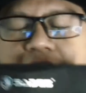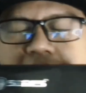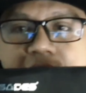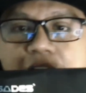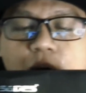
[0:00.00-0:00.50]

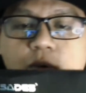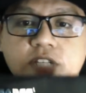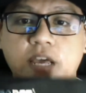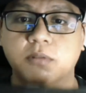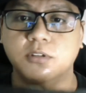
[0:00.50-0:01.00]
that I was
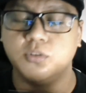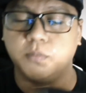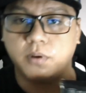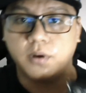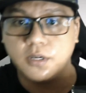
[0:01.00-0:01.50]
able to
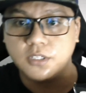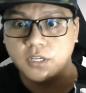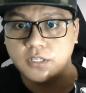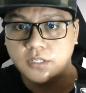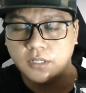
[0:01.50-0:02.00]

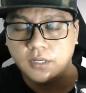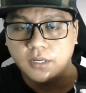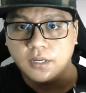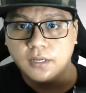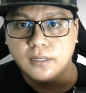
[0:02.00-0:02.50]
purchase
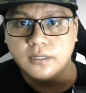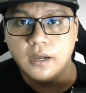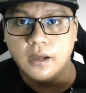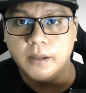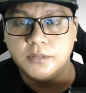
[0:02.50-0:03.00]

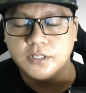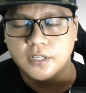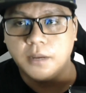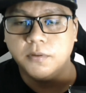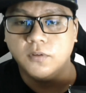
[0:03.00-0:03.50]
just a
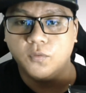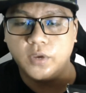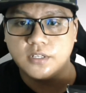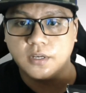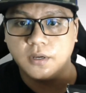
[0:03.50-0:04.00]
couple of
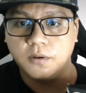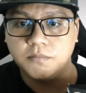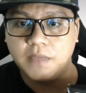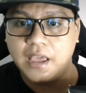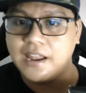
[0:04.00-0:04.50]
weeks
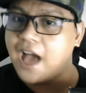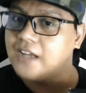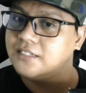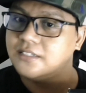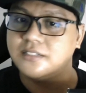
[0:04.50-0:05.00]
ago, and
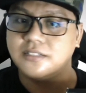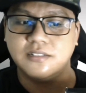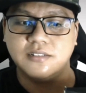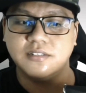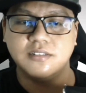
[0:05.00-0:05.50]
I'd
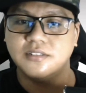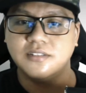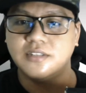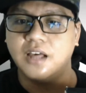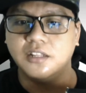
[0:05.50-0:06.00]

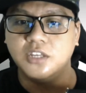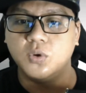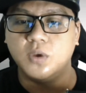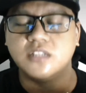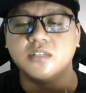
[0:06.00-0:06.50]
tell
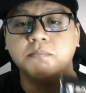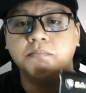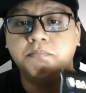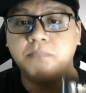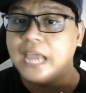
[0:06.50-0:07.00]
you it's a
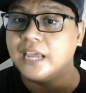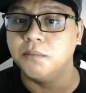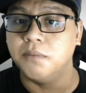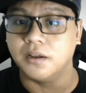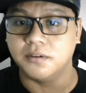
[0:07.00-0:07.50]
bang in the
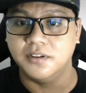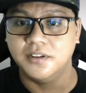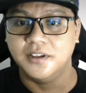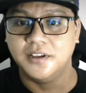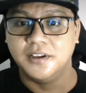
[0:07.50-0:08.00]
buck.
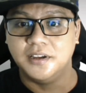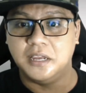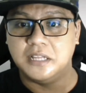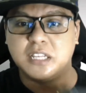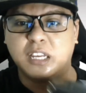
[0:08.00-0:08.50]

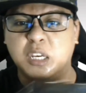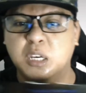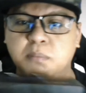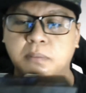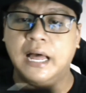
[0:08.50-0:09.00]
It's a
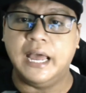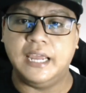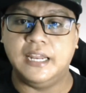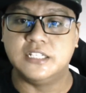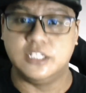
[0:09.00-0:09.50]
good buy.
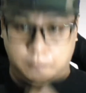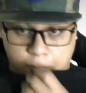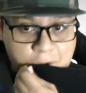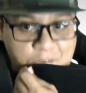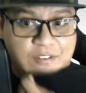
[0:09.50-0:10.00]
This is
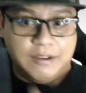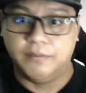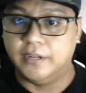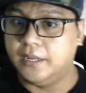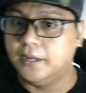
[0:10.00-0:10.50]
perfect,
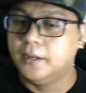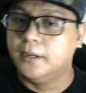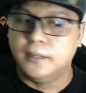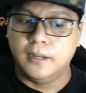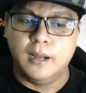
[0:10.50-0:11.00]
really.
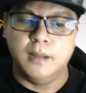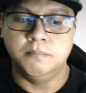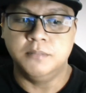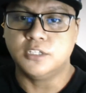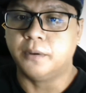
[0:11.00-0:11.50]

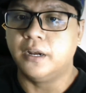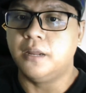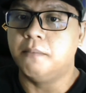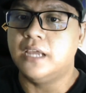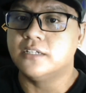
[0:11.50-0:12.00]
It's pretty
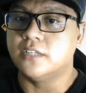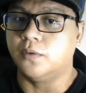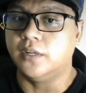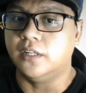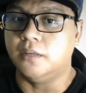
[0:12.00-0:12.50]
amazing,
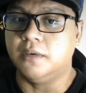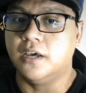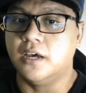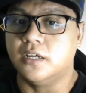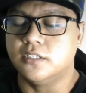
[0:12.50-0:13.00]
really,
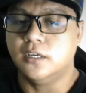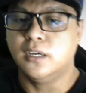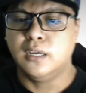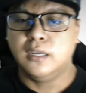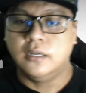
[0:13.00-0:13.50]
because
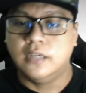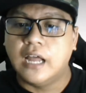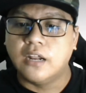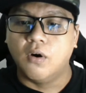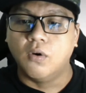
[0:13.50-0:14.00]

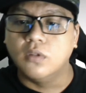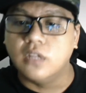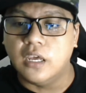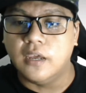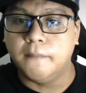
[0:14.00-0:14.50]
not
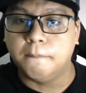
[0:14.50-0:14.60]
only